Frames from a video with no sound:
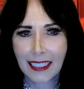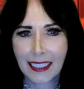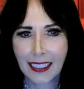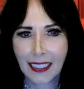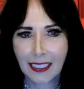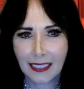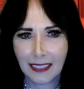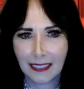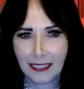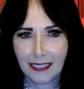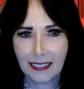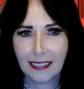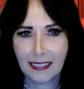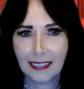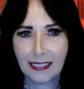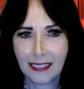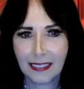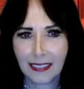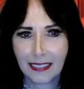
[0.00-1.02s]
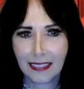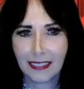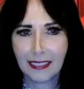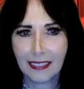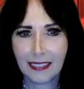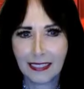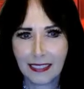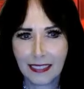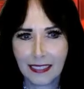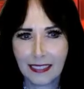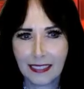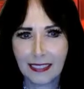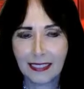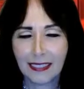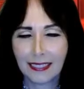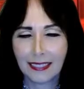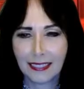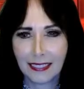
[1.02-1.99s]

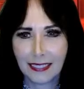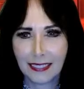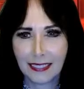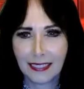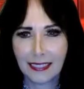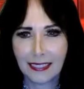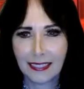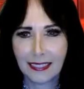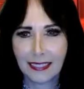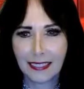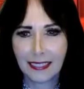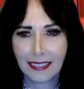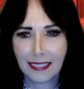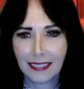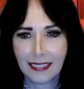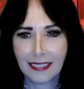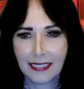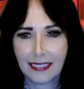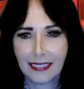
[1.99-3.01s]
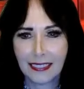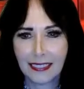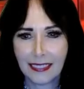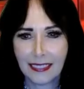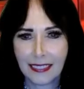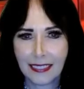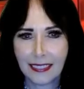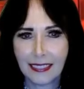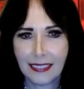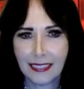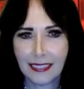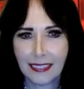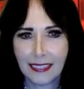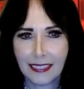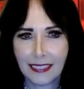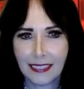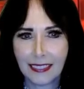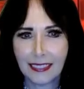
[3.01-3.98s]

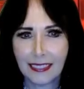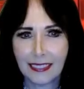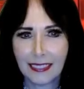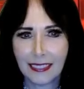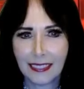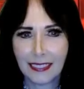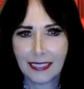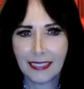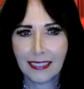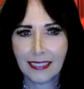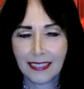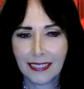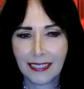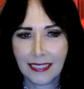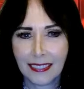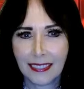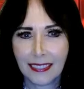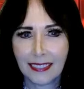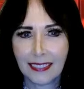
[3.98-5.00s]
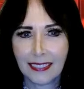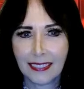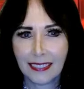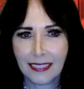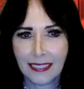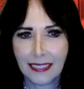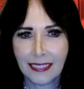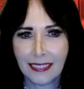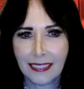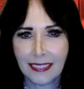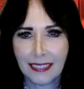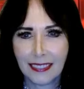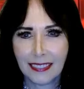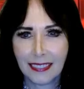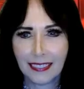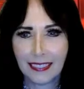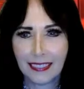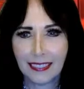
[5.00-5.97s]

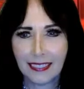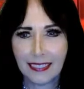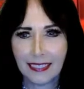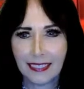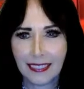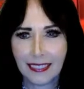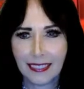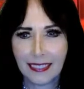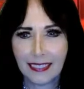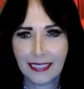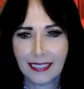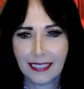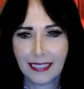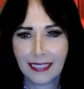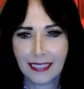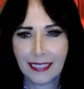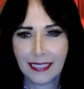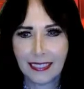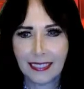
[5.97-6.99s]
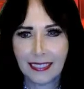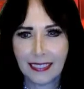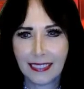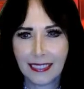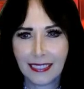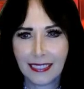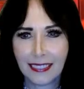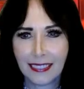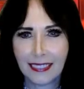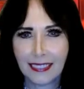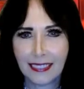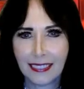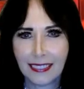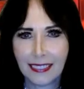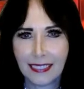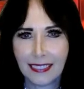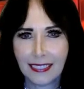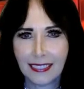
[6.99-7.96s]
[no speech]